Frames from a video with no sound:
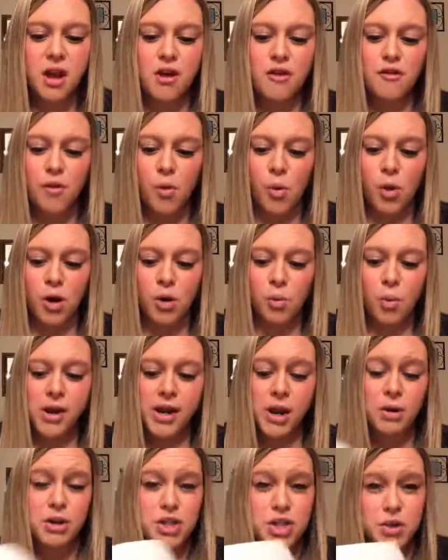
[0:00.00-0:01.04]
for 1
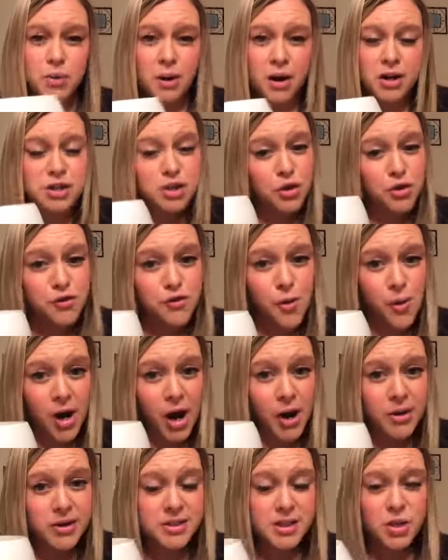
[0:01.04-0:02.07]
hour, 2 hours, or 4
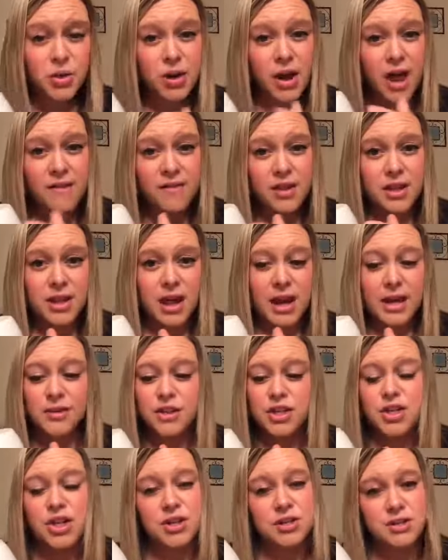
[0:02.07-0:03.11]
hours, and you can have a light
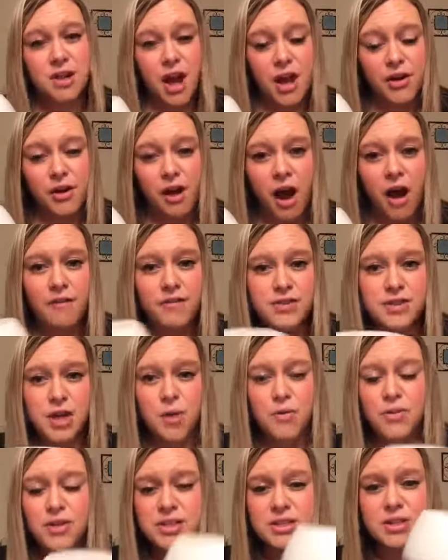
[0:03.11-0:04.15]
that turns on or off.
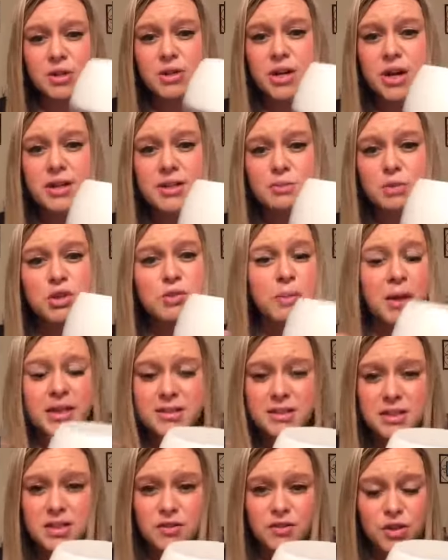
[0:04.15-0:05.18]
So this is doTERRA's most
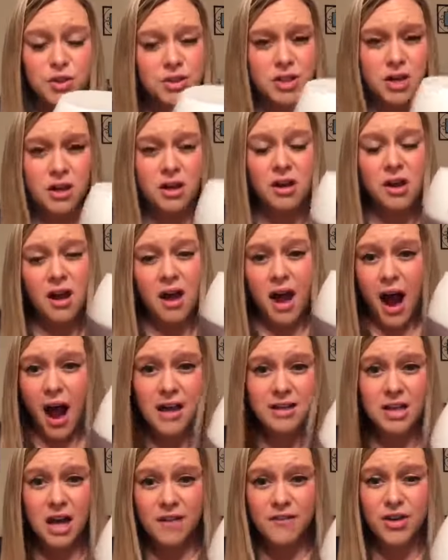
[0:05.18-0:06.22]
basic diffuser. I
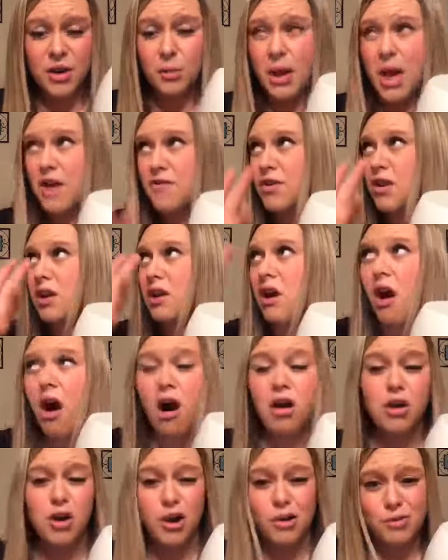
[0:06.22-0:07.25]
love it. We have it in
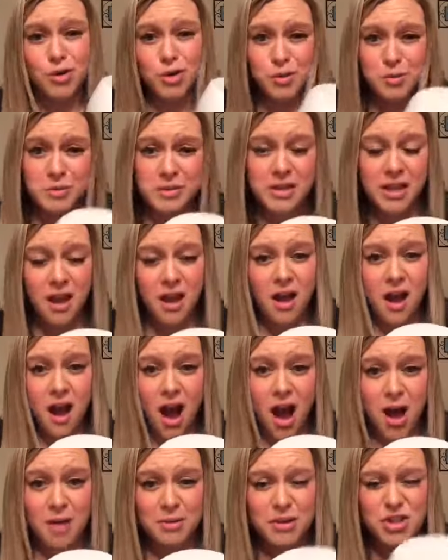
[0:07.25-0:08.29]
all our rooms.
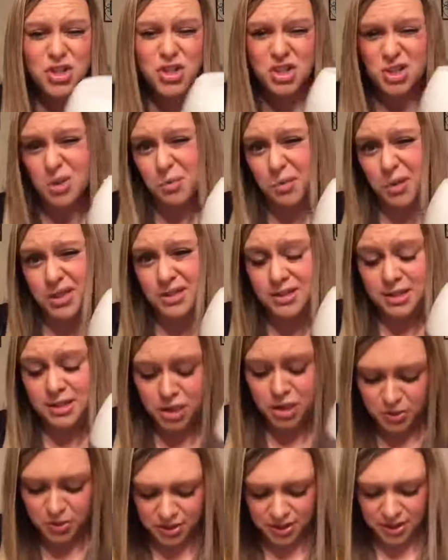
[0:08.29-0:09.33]
It's just super easy to
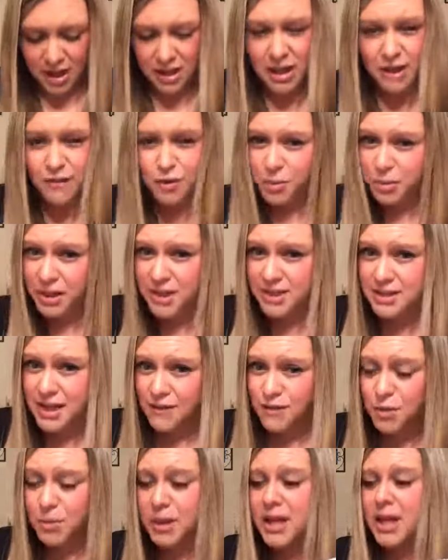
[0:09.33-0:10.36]
use, and I love it because
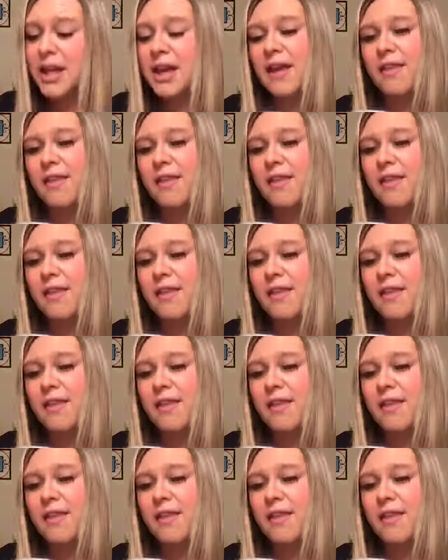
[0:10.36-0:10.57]
everybody can